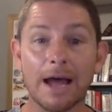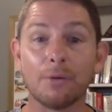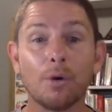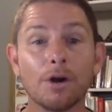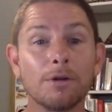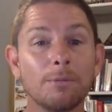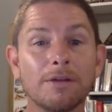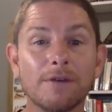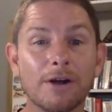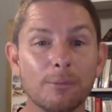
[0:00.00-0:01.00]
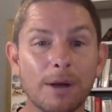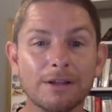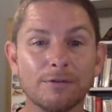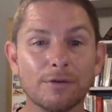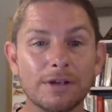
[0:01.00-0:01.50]
I'd wanted to be a fighter
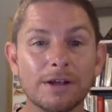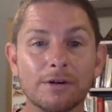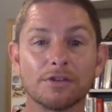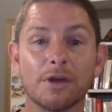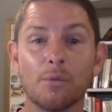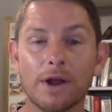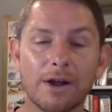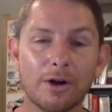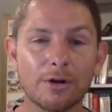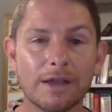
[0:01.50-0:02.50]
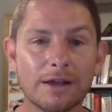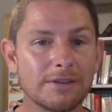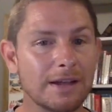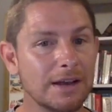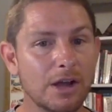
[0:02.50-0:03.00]
pilot for years, and when I heard that, I was
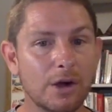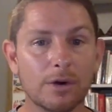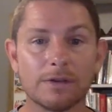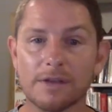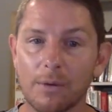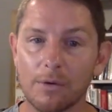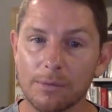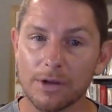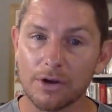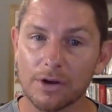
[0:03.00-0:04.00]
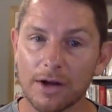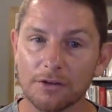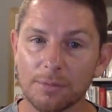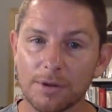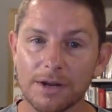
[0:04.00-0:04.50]
like, no, because I want to be a good
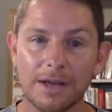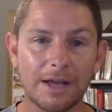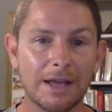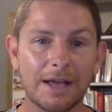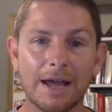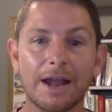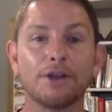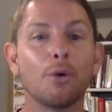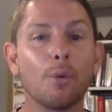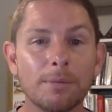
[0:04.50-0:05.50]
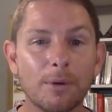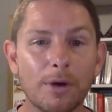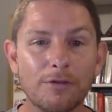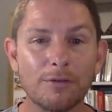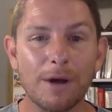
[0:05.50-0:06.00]
husband, and I don't want to be
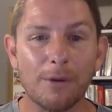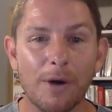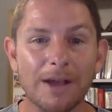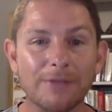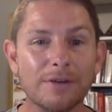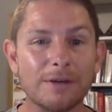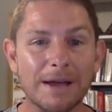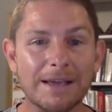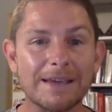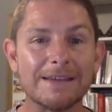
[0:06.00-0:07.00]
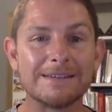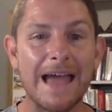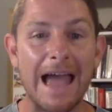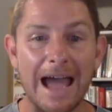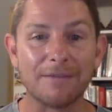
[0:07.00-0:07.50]
away from my wife and my kids
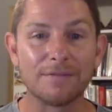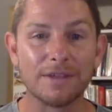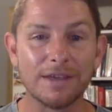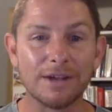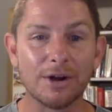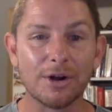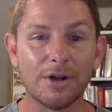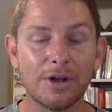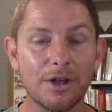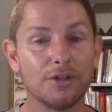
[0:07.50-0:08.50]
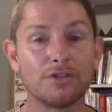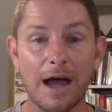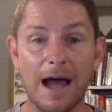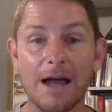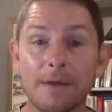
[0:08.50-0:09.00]
half the year. So
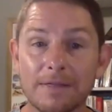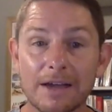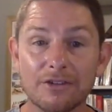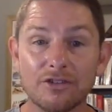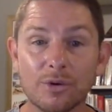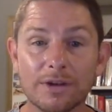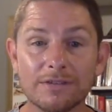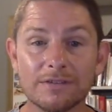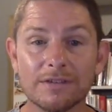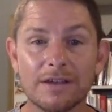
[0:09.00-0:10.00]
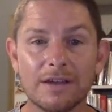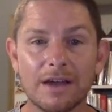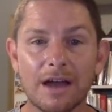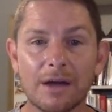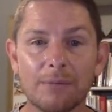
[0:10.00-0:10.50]
I made that choice
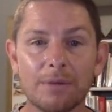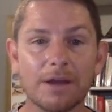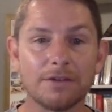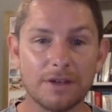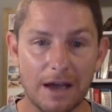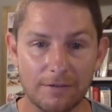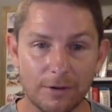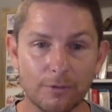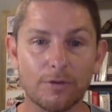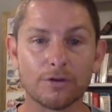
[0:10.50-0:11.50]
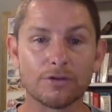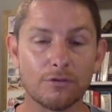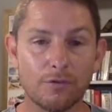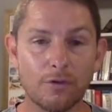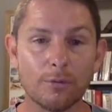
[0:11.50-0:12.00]
um, because I feel first
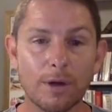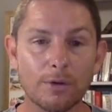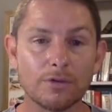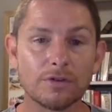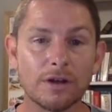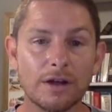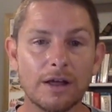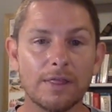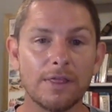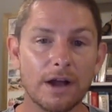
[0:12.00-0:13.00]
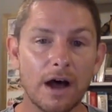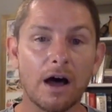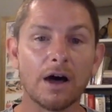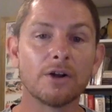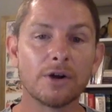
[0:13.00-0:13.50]
and foremost that
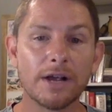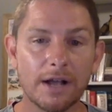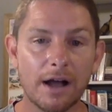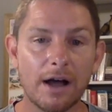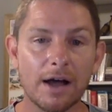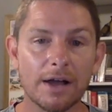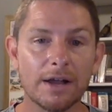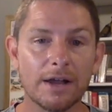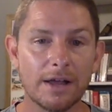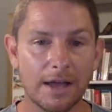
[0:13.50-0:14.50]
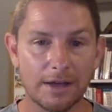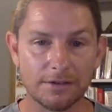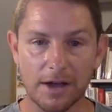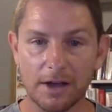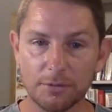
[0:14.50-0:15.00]
honoring God as
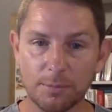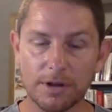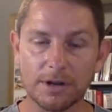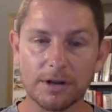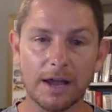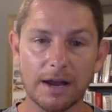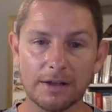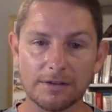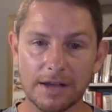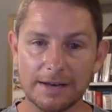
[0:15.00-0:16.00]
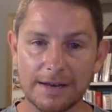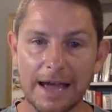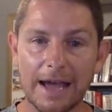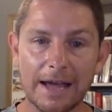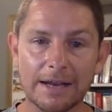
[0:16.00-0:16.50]
a husband and as a
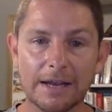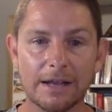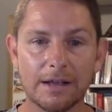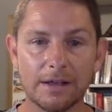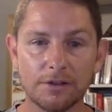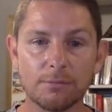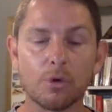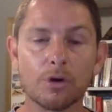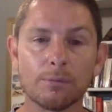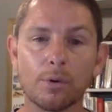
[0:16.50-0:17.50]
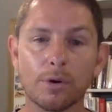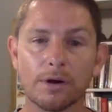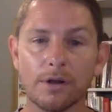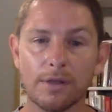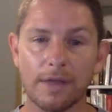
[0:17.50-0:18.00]
dad is more
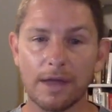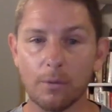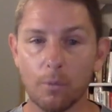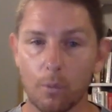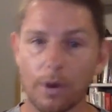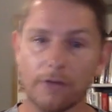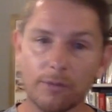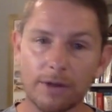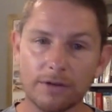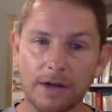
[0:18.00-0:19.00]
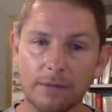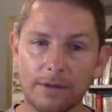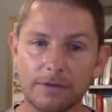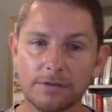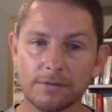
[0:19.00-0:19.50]
important than whatever my job
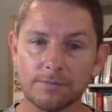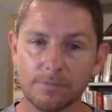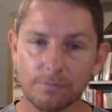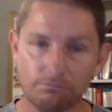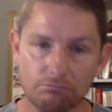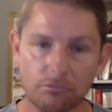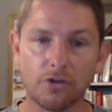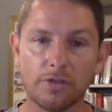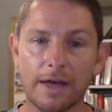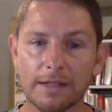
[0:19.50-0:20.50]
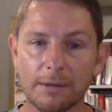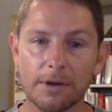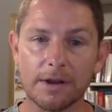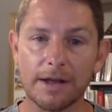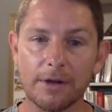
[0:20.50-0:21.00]
is. So that
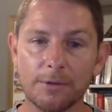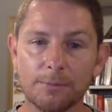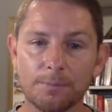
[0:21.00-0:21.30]
limited down.